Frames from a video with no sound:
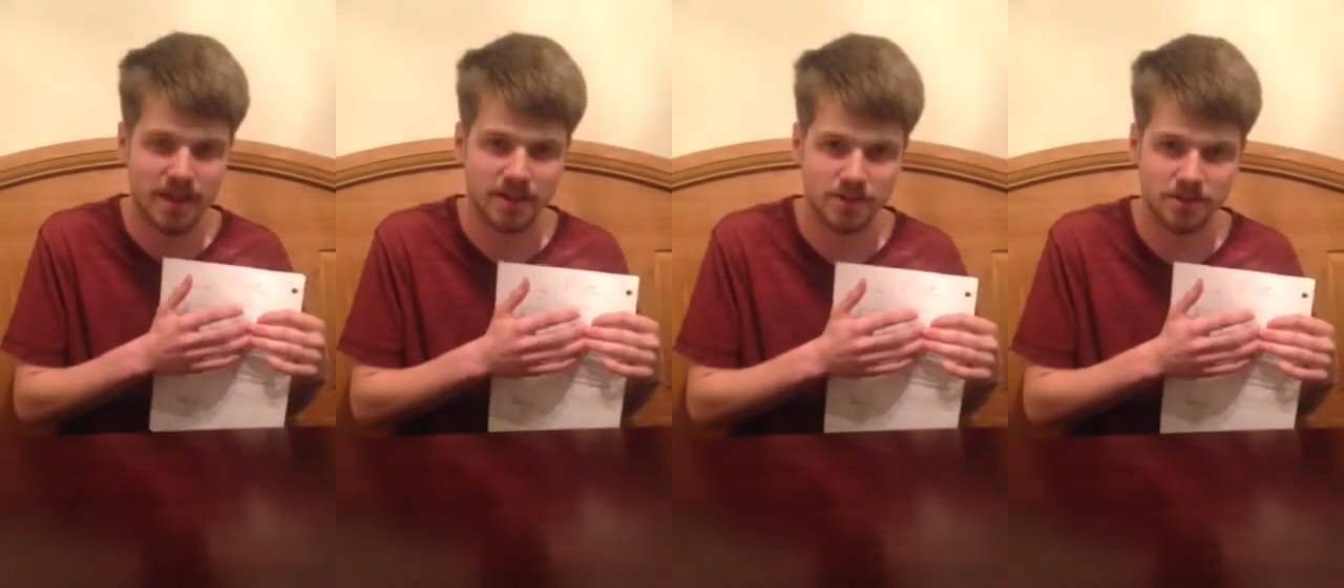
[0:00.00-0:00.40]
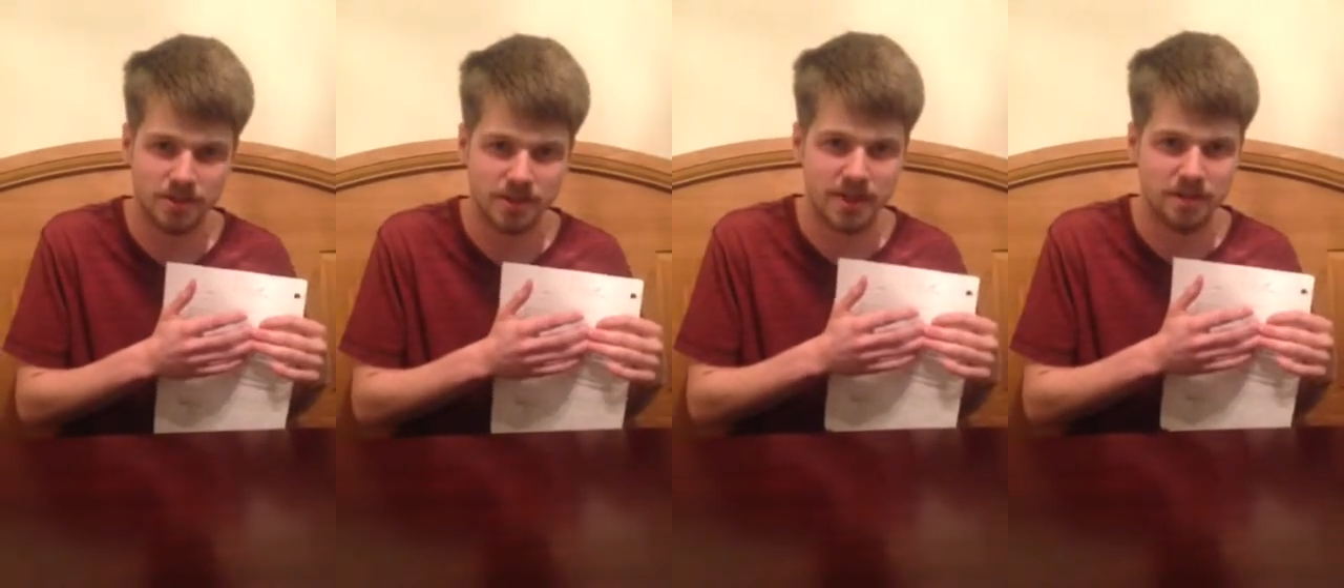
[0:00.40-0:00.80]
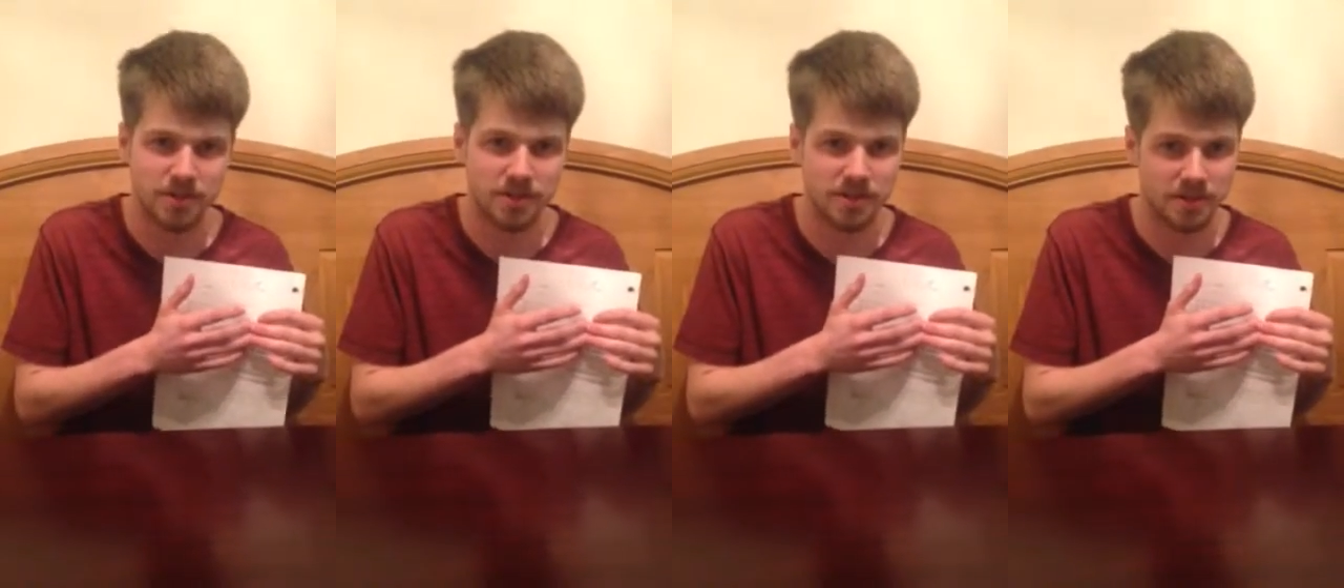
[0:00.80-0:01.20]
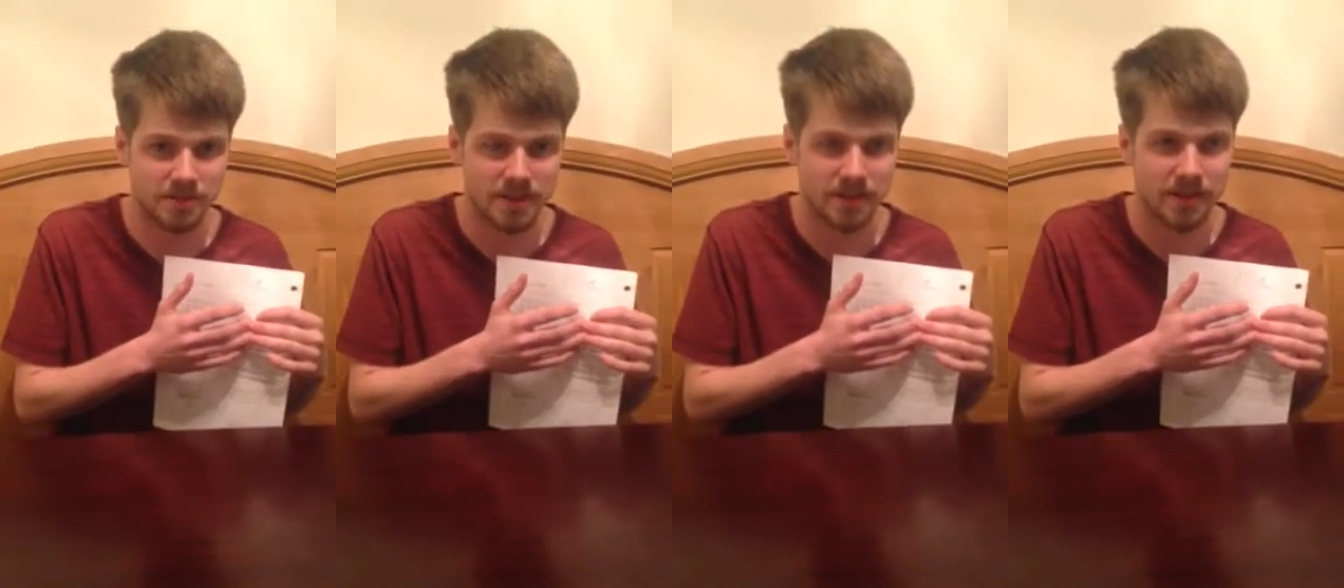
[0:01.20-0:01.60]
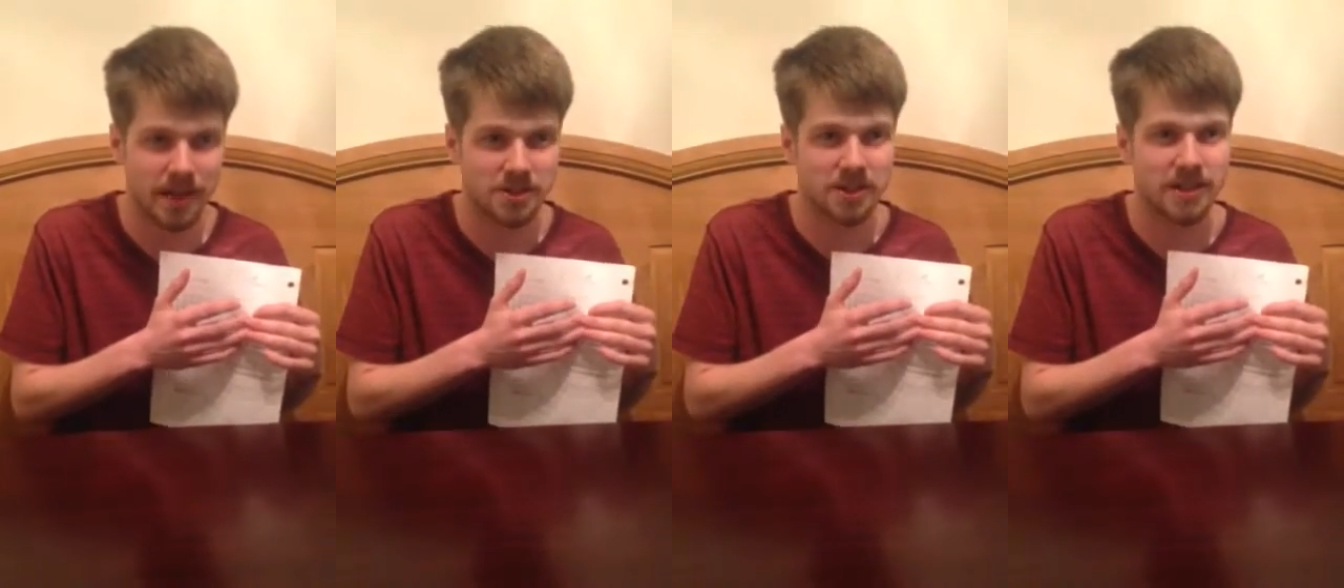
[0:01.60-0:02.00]
can't control the temperature of it. You
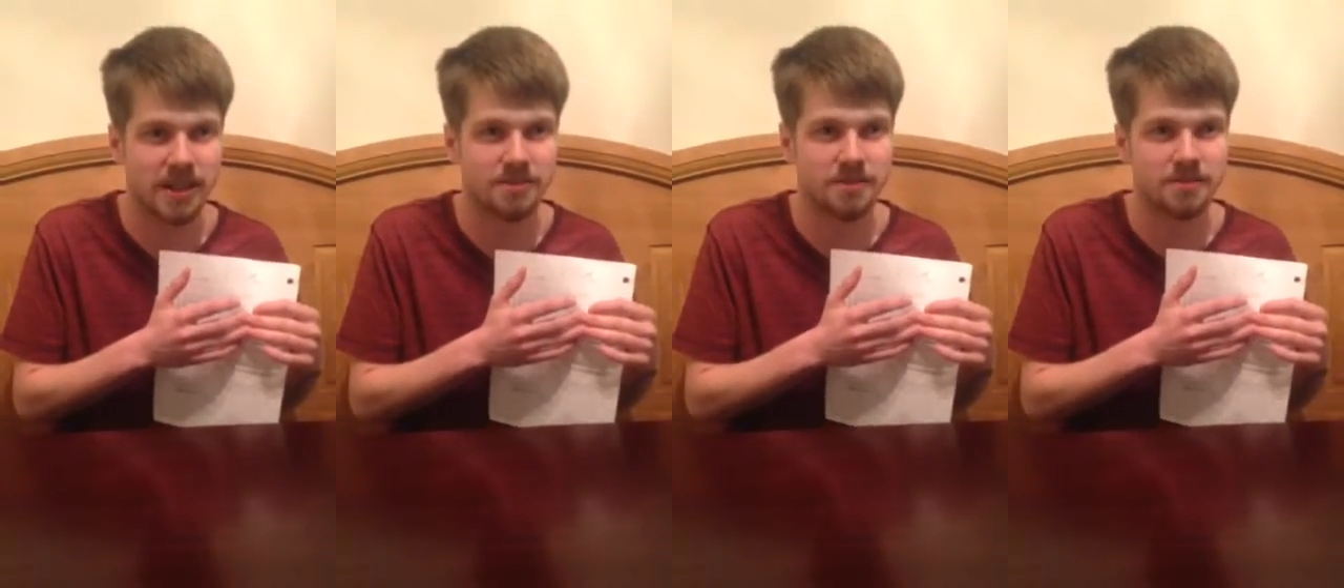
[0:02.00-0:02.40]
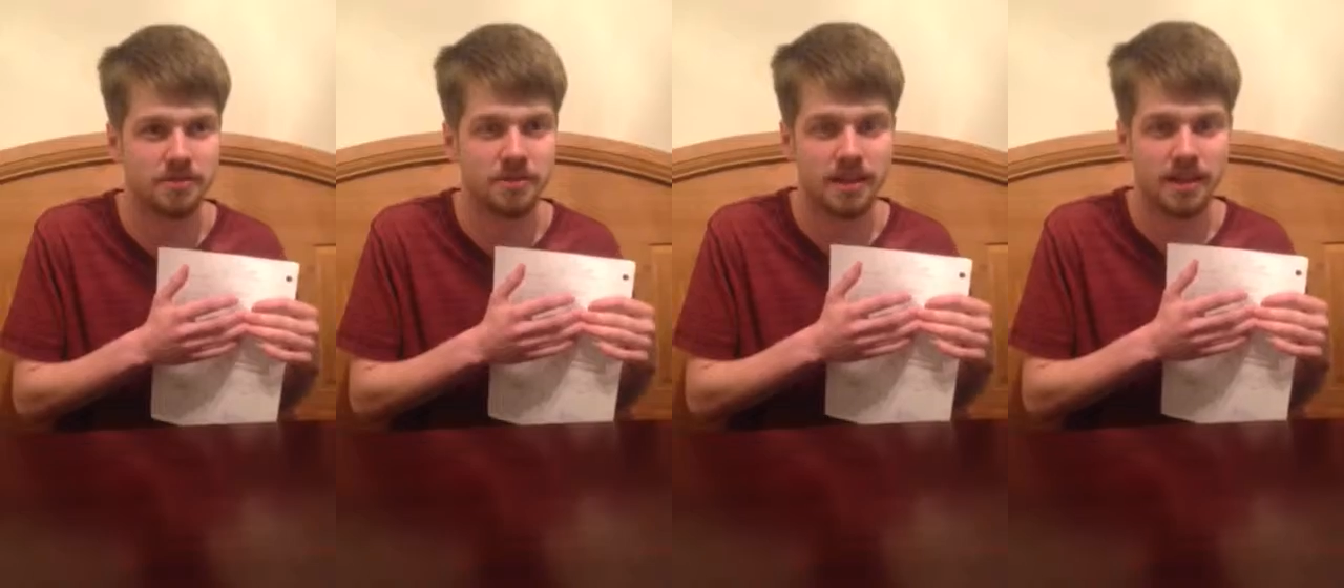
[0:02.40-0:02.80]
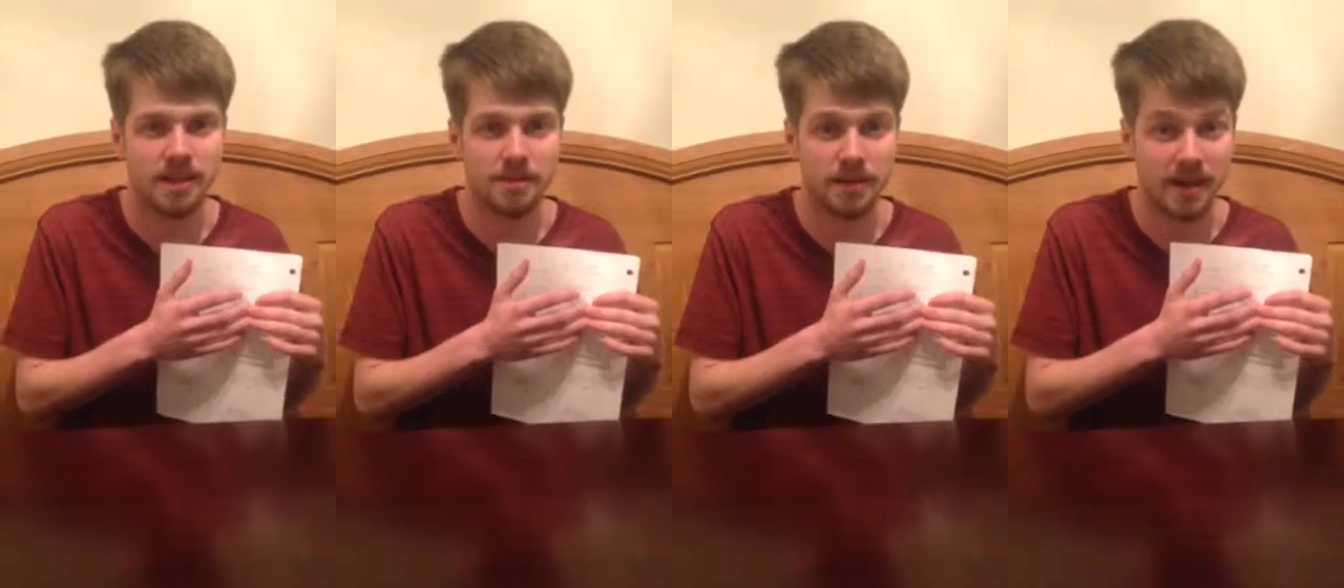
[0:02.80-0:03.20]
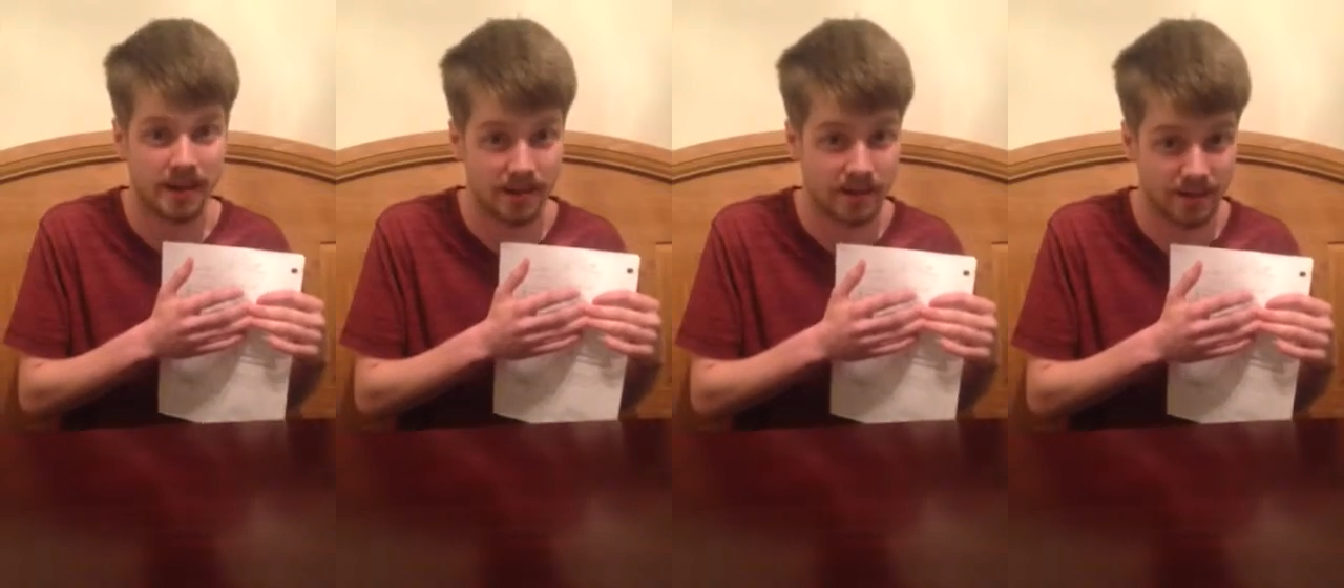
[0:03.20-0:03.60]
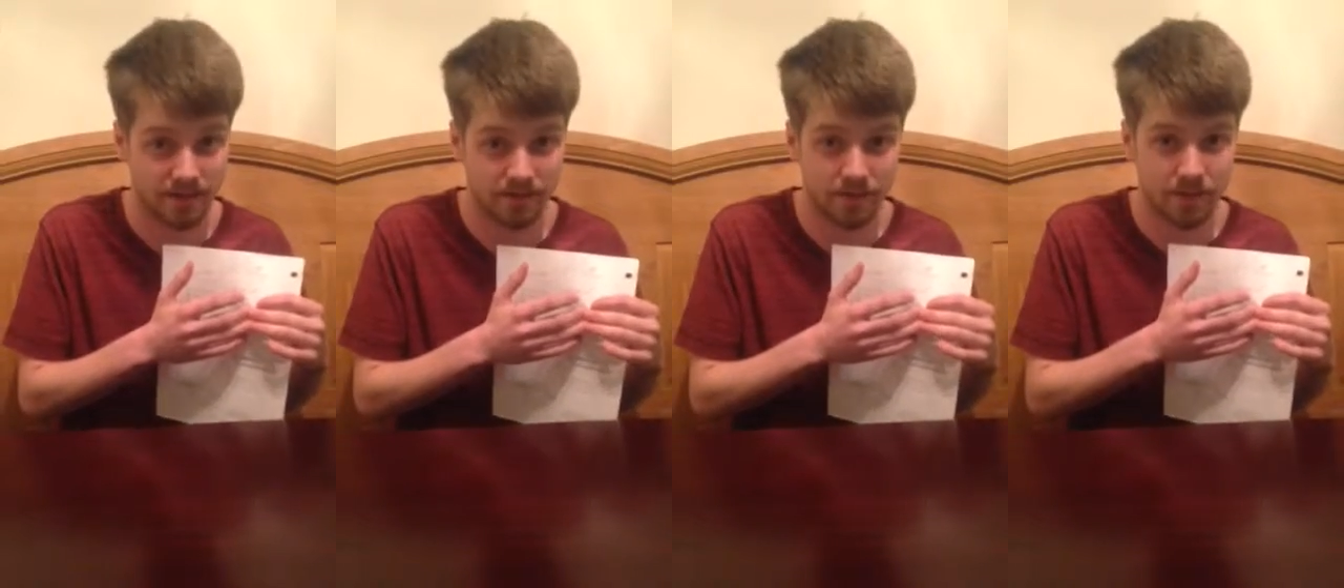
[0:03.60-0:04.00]
actually have to keep an eye on
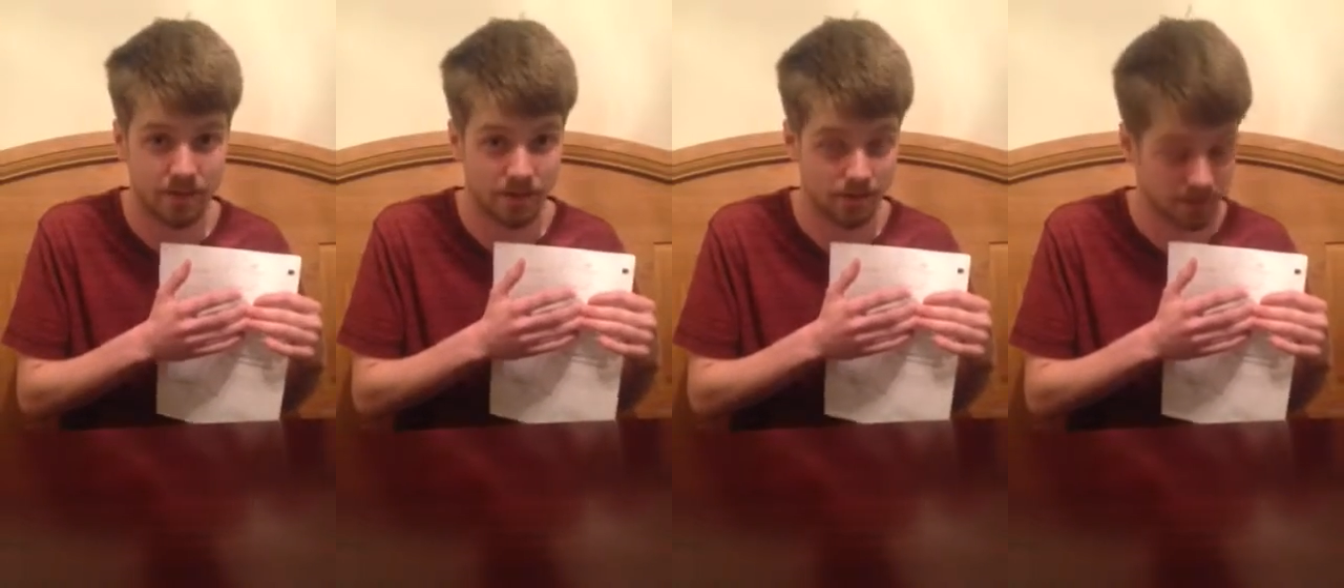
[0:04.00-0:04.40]
it for a